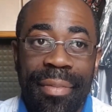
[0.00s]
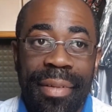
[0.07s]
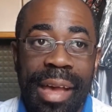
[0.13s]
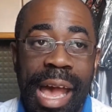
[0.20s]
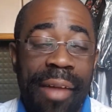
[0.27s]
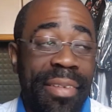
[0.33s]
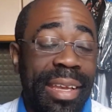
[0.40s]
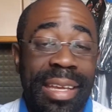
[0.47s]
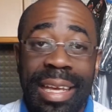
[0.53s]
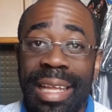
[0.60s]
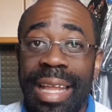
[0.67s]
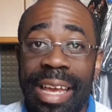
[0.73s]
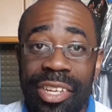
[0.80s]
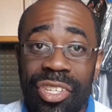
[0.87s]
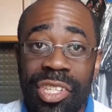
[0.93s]
having
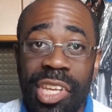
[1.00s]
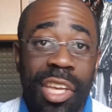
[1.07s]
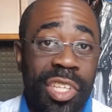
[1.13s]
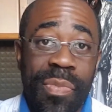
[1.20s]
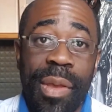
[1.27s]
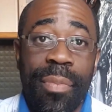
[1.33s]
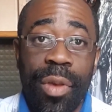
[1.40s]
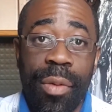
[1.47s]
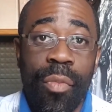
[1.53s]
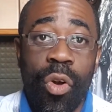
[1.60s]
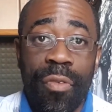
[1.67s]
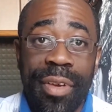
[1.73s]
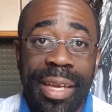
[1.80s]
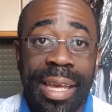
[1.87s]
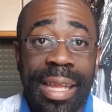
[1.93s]
collections. I used to be a bit more
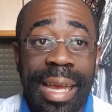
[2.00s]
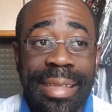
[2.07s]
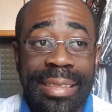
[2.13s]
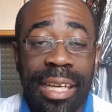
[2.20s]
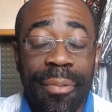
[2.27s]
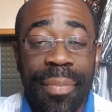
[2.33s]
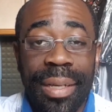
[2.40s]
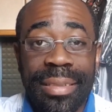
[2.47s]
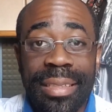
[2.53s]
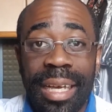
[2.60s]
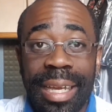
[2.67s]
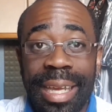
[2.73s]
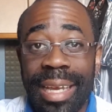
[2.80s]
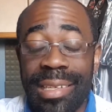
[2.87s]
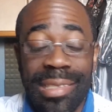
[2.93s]
of a collector, but I
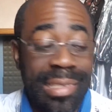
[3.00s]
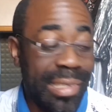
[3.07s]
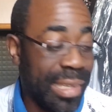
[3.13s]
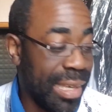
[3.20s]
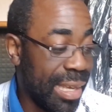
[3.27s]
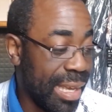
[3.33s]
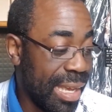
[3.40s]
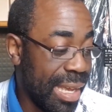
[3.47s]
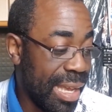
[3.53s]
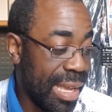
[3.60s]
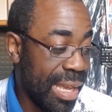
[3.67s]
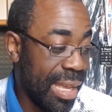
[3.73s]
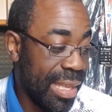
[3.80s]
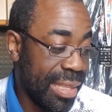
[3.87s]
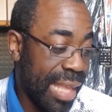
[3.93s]
guess
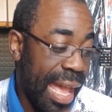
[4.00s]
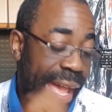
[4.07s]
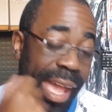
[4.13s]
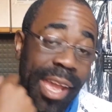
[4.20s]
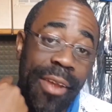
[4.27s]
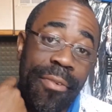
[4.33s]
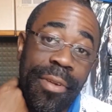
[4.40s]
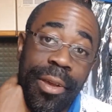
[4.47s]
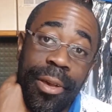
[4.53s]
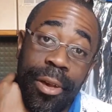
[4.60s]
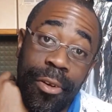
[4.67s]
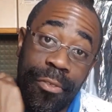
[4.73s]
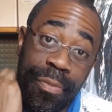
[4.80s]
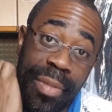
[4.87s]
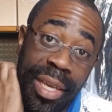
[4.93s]
that area
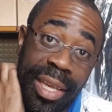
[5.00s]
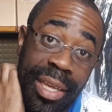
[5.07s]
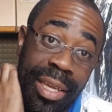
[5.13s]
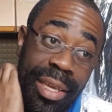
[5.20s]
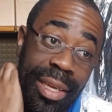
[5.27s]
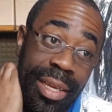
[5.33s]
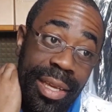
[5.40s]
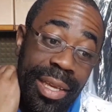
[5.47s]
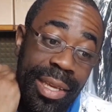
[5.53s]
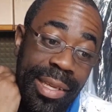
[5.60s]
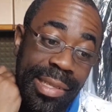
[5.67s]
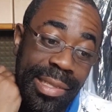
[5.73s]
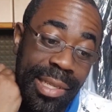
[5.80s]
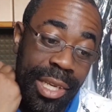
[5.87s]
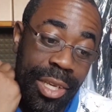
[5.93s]
of me is